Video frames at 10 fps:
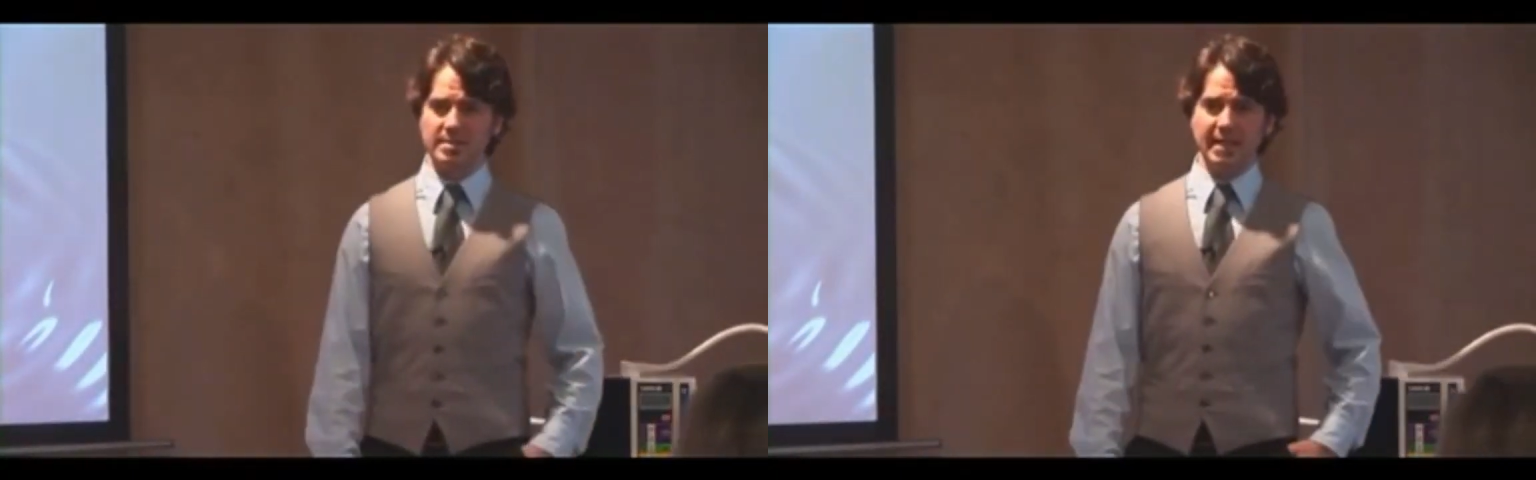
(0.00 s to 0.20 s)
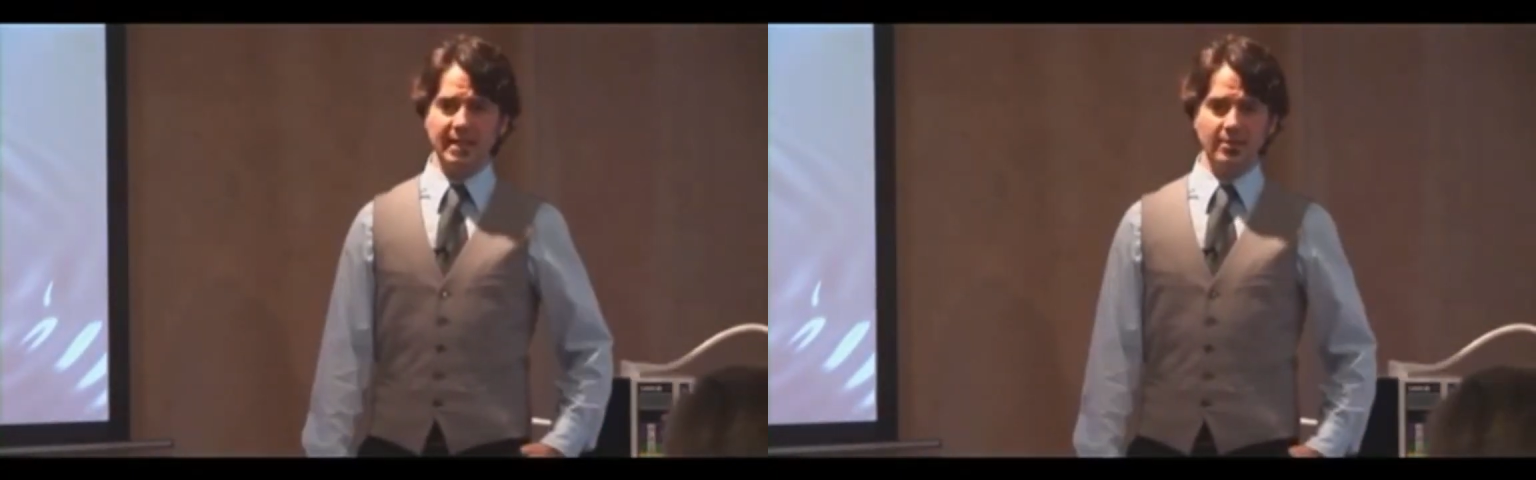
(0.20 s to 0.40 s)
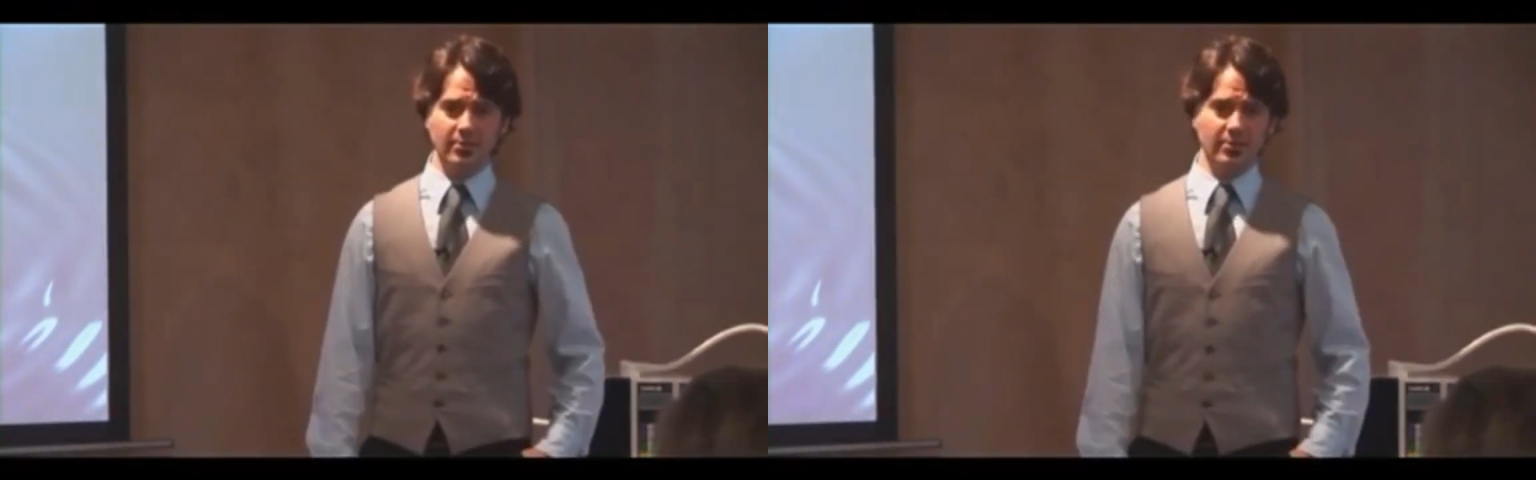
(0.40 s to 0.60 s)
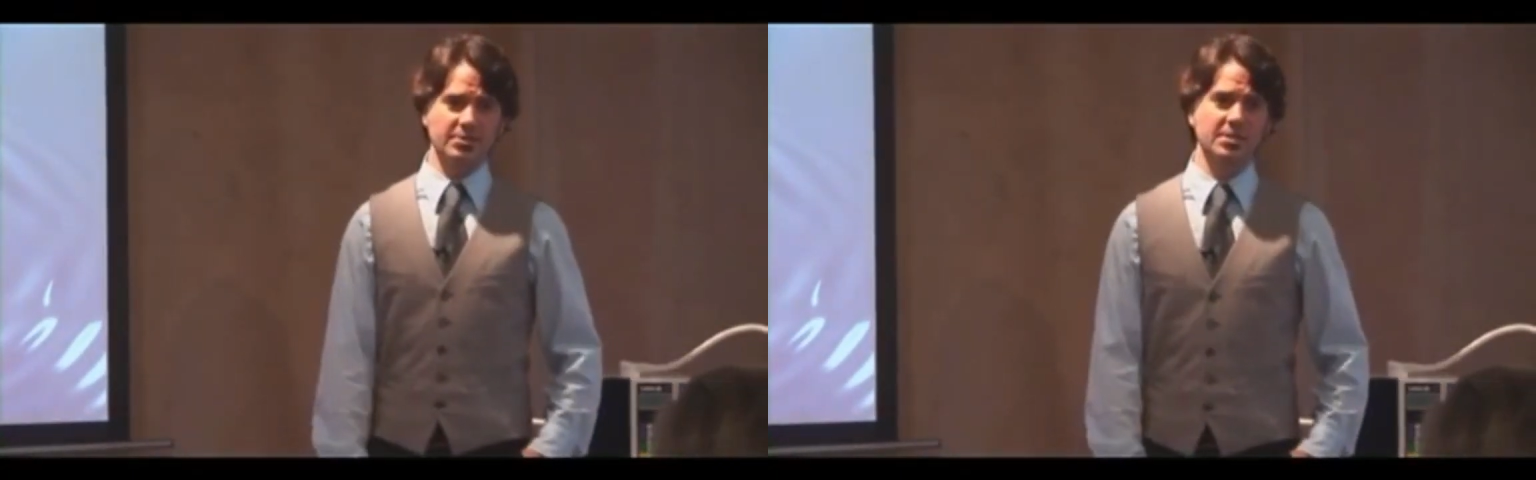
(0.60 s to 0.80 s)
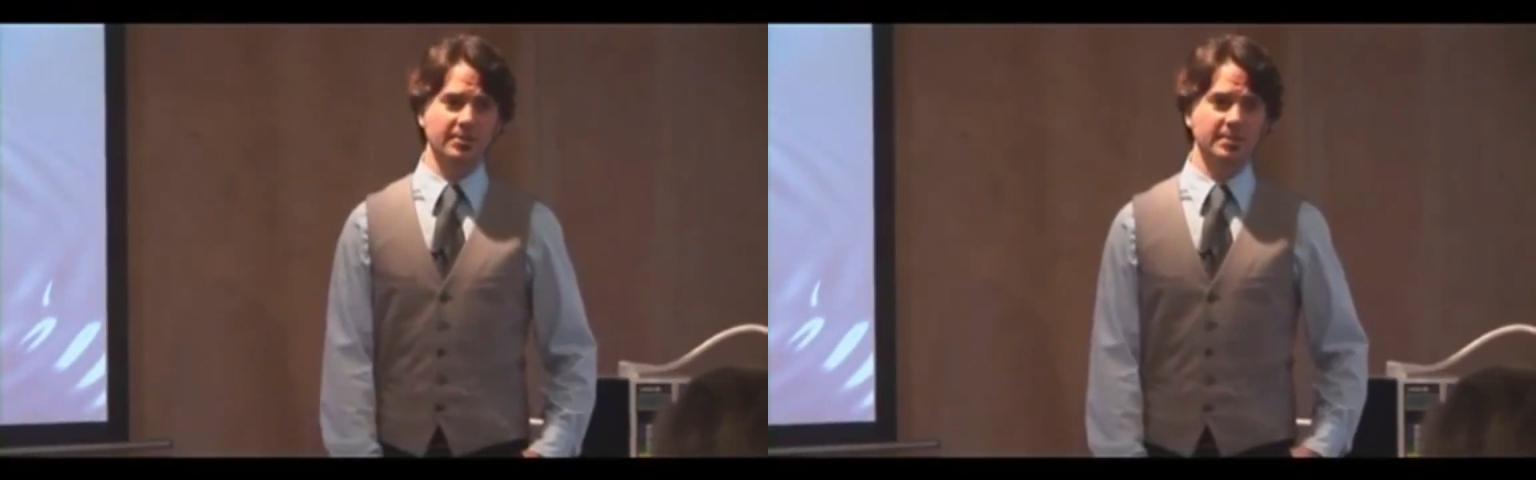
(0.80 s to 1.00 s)
potato
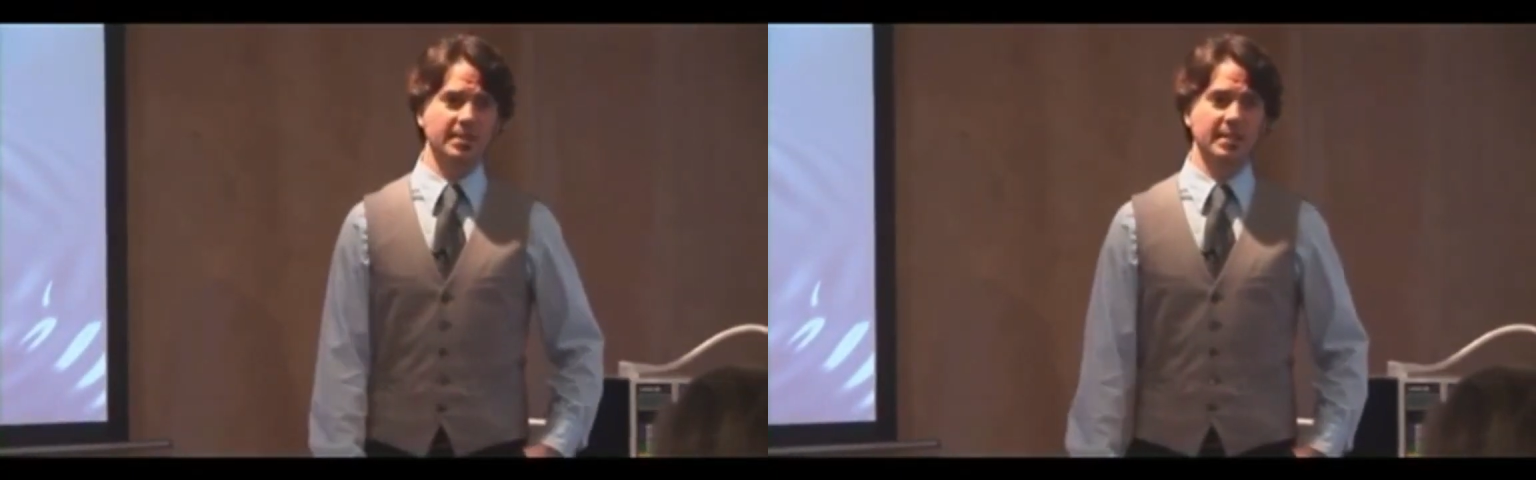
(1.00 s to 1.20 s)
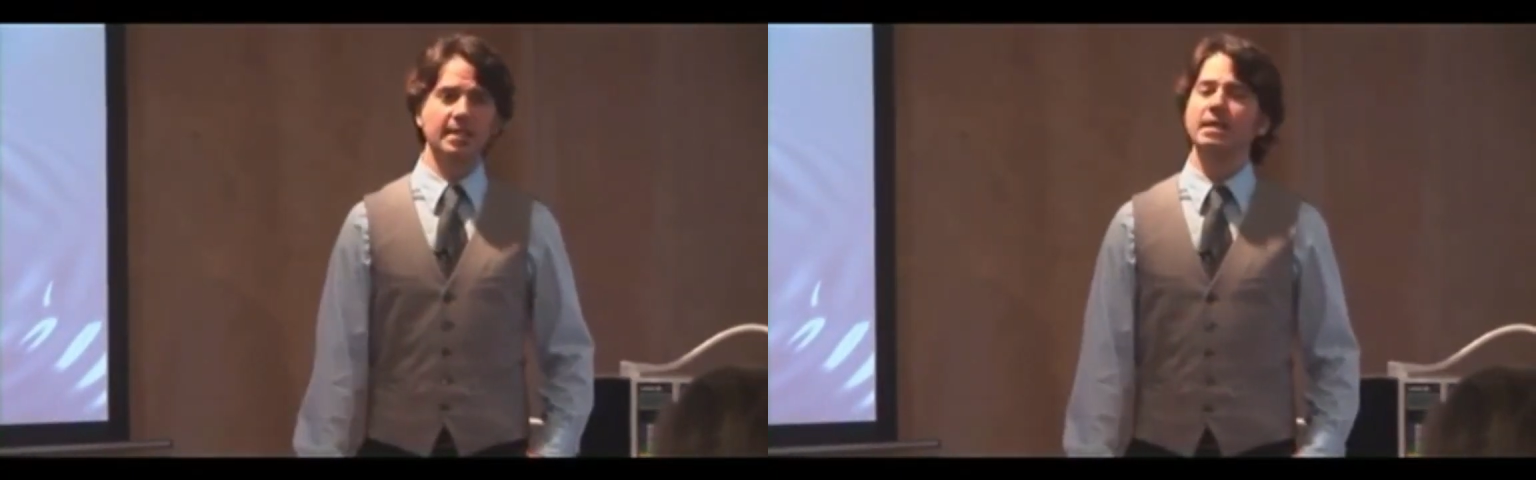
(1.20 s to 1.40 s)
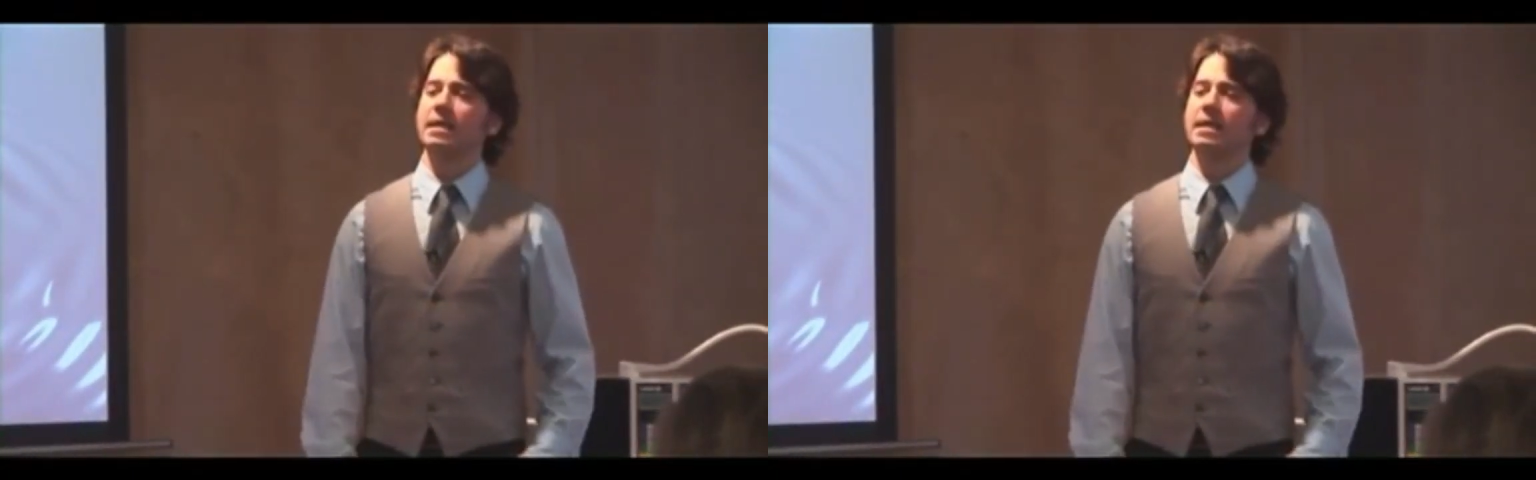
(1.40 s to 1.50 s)
or something.